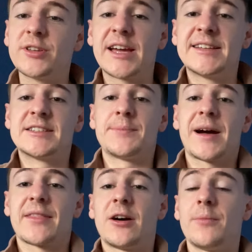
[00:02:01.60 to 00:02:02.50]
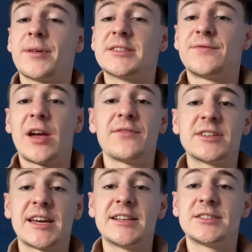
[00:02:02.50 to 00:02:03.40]
data to back that up because if you have the
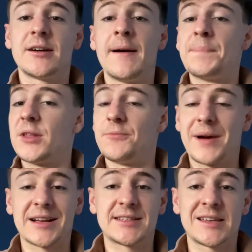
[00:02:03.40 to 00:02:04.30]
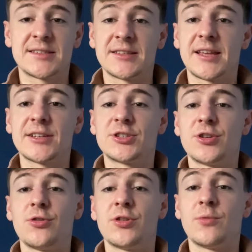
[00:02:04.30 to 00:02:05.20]
data and you back tested that to
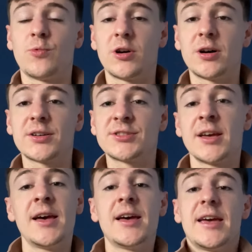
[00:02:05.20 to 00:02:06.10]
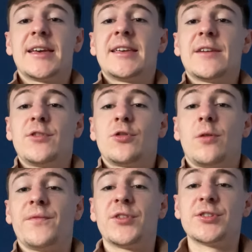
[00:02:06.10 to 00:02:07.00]
know that it works it can give you
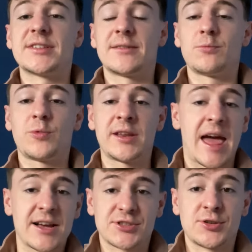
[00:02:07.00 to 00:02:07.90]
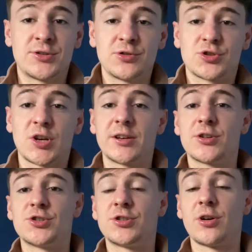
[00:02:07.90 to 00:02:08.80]
confidence in executing your trade
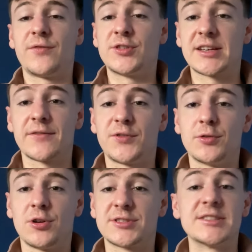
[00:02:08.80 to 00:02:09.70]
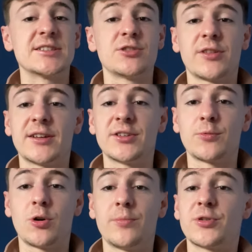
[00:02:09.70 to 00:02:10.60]
because you know if you take a few losses it's not the end of the
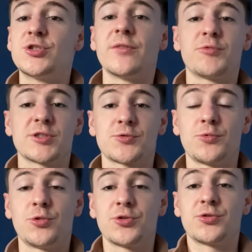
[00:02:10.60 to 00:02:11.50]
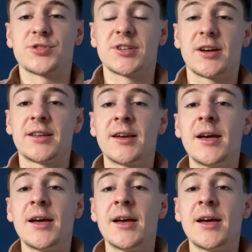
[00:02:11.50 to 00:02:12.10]
world because you have risk reward on your side